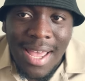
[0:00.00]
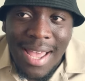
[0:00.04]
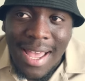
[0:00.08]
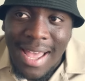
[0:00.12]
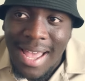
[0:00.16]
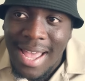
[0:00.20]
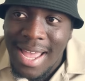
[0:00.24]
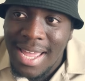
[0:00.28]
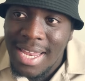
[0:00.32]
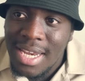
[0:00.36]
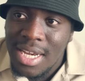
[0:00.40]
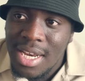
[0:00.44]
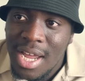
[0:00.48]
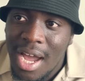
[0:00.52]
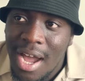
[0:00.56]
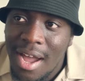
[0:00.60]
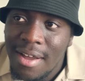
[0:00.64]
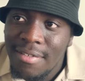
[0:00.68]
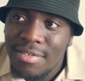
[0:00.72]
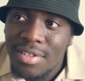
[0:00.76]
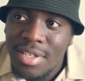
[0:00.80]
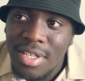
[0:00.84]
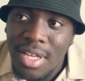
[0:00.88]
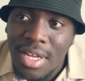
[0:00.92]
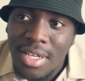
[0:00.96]
And
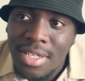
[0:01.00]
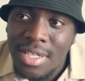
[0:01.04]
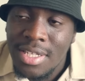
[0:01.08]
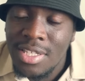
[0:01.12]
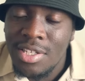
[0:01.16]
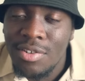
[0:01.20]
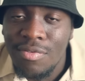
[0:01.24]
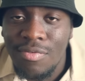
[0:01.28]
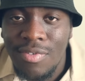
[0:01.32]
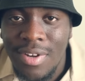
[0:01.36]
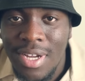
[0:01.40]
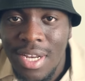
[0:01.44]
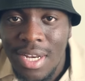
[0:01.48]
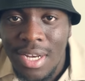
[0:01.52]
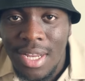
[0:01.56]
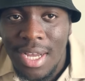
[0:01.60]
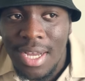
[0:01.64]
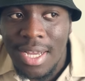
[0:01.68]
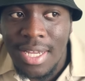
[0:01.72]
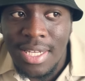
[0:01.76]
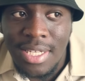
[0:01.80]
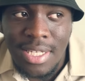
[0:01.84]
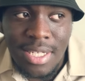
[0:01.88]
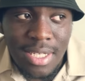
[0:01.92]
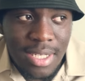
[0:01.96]
I've started to
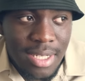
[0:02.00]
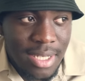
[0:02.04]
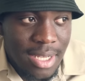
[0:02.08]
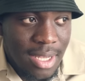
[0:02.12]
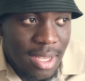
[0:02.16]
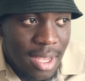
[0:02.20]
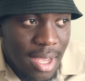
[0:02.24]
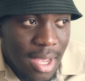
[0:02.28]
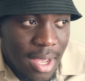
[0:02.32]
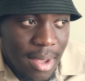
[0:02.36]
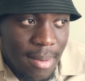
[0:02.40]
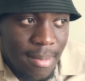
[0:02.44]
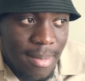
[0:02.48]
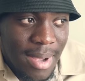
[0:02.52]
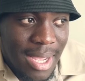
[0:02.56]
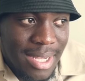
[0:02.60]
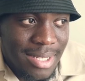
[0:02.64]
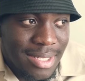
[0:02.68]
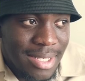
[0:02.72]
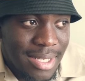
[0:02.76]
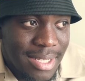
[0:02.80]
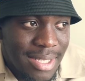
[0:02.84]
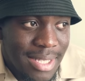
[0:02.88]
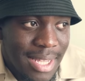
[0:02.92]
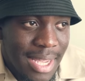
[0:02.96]
realize um,
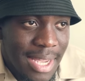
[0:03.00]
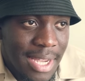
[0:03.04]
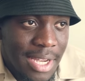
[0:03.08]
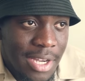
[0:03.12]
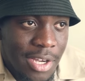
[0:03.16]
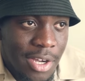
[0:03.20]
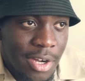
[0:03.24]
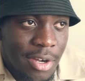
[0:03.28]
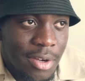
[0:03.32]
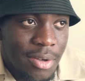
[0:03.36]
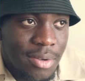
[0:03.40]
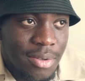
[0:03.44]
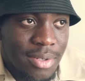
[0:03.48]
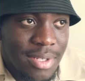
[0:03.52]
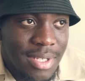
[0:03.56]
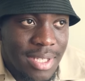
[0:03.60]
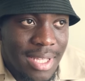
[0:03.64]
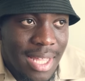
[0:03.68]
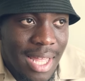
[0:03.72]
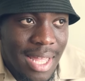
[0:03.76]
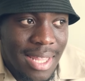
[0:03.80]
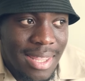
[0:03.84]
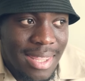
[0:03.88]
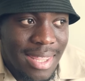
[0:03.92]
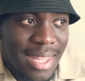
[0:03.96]
as the day goes
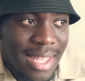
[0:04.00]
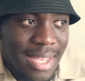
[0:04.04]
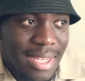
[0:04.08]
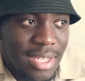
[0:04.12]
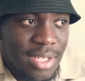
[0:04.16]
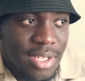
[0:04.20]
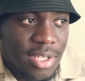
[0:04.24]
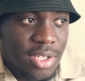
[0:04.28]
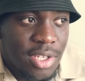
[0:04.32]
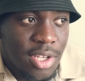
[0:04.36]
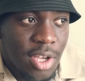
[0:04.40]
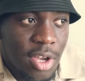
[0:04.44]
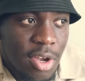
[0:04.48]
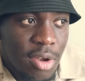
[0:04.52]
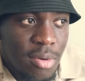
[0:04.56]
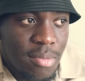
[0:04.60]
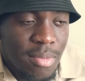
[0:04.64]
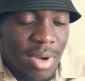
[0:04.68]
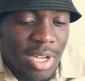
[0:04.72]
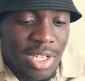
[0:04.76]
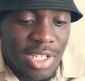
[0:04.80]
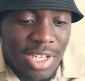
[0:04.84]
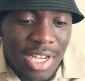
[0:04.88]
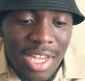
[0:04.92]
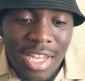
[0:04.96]
that there's so
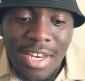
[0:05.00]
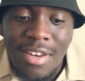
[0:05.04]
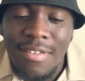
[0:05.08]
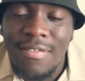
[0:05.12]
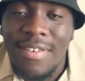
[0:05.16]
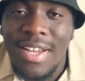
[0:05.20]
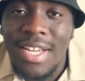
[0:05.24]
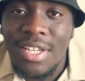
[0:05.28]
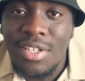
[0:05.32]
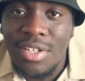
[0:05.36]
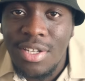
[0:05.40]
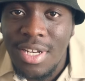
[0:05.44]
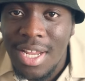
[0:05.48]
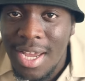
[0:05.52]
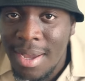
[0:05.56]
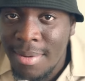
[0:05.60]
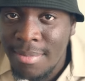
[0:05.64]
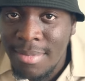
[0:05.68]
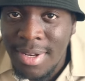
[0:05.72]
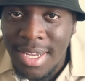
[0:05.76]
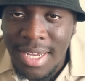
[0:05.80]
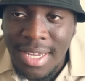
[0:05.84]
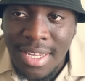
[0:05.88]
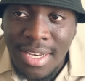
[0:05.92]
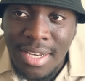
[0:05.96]
much innovation
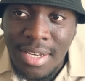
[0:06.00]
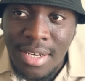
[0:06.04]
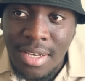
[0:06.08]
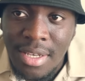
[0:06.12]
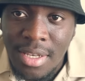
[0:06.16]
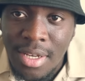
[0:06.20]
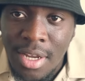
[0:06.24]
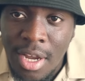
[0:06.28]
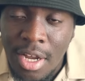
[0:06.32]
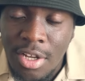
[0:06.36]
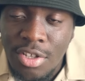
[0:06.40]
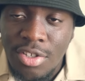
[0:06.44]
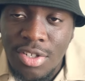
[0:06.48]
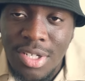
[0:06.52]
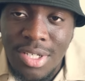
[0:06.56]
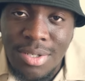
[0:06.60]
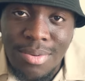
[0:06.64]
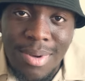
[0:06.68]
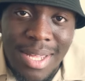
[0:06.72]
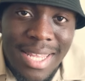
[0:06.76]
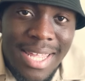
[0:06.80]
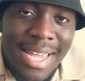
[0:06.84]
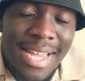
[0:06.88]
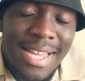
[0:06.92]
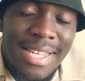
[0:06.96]
happening in countries
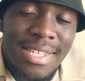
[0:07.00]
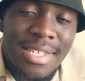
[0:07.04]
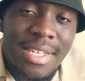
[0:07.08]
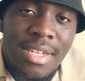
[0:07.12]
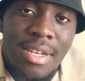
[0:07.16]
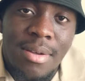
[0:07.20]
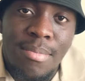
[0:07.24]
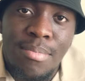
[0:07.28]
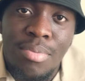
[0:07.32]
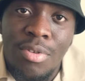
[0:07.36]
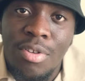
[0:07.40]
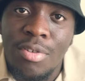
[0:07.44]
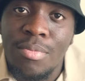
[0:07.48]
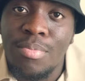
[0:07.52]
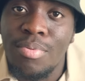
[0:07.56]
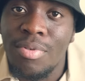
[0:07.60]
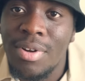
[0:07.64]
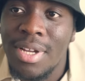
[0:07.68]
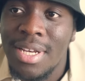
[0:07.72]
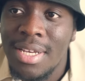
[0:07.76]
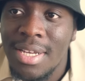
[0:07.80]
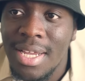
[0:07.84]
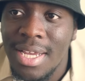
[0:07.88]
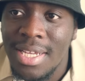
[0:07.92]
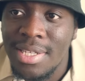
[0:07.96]
where there isn't a
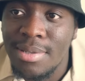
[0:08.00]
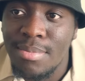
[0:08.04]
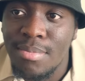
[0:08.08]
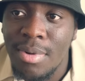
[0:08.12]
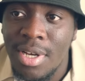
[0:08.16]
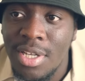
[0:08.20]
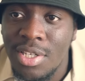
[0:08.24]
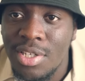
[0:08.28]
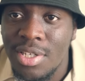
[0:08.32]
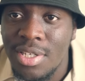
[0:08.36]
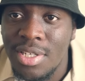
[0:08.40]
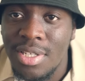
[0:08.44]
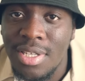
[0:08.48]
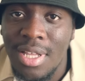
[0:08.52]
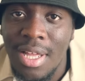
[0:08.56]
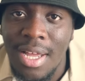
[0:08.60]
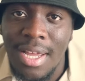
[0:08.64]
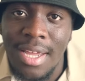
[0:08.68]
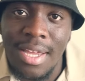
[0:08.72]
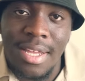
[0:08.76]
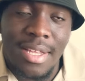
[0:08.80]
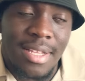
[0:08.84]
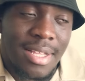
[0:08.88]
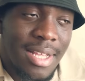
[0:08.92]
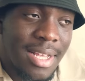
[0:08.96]
blueprint as much as,
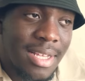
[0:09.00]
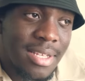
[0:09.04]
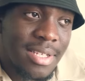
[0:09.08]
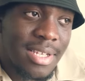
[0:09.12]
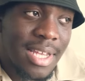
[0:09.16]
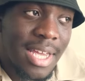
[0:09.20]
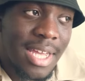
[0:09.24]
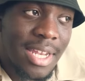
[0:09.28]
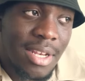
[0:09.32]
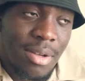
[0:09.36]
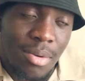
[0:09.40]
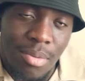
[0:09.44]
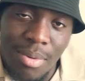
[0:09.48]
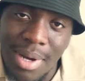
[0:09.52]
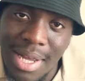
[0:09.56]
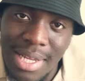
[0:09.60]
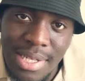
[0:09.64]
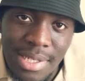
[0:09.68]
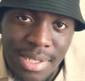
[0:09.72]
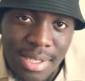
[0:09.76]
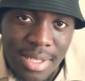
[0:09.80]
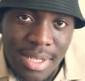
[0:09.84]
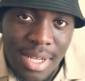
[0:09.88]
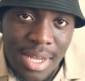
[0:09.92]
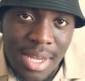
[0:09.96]
like, let's say in the
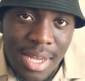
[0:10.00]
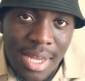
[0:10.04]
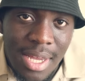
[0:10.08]
West